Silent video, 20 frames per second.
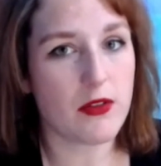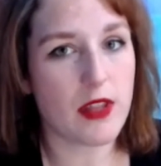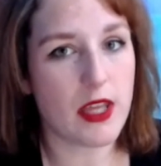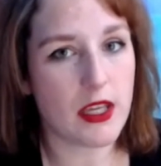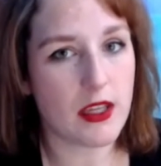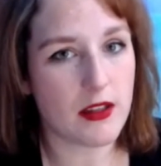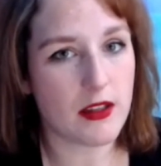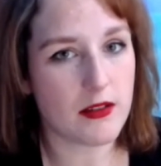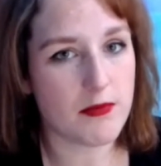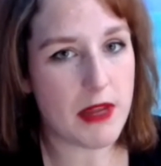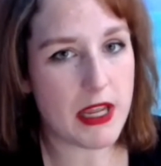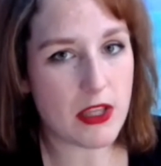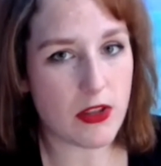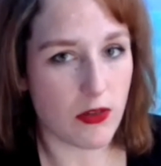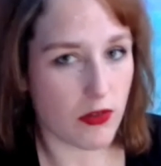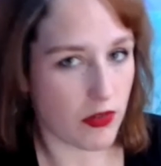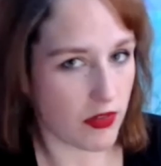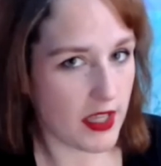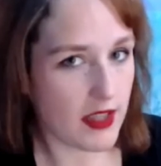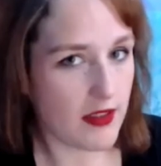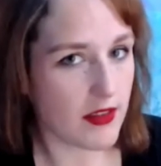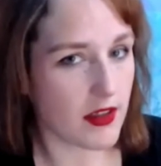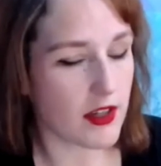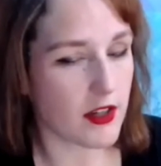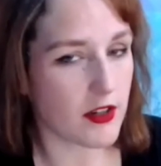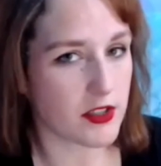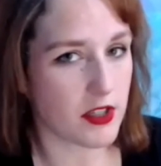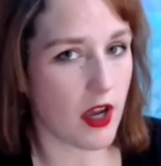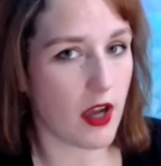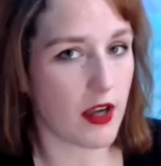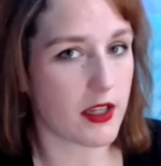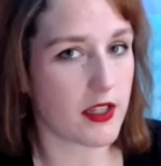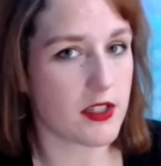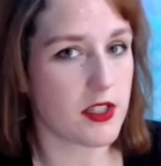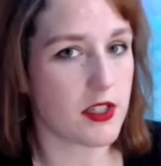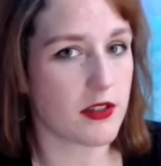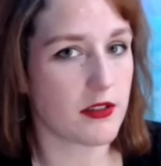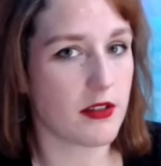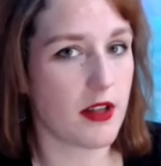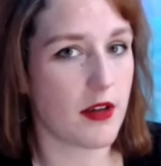They can make you think that you're talking to
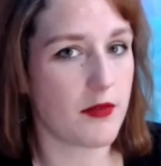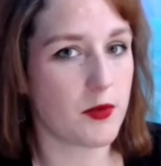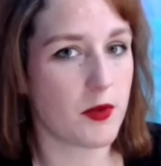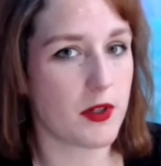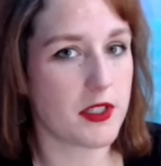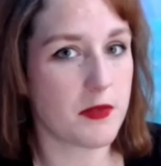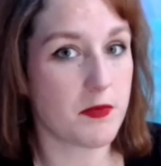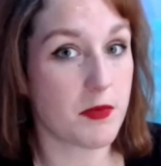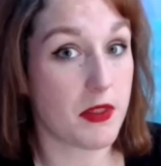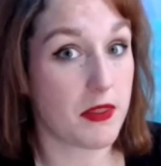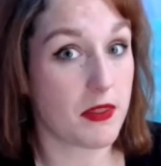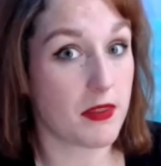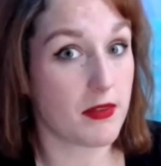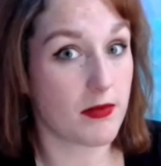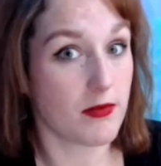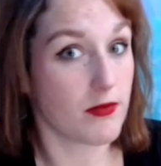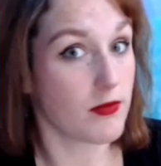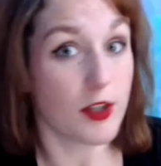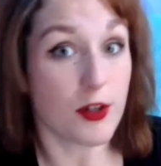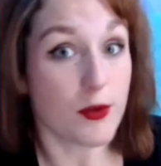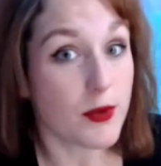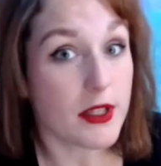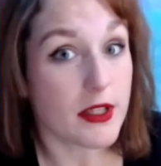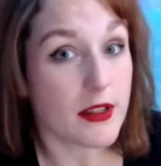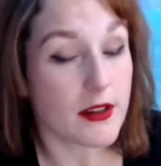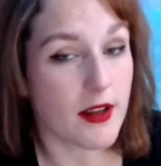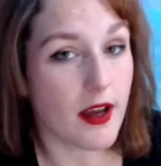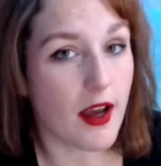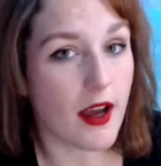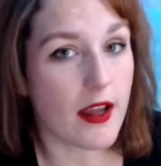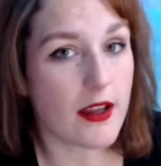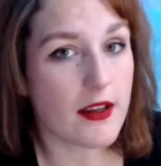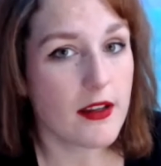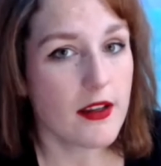your loved ones, but you're really not.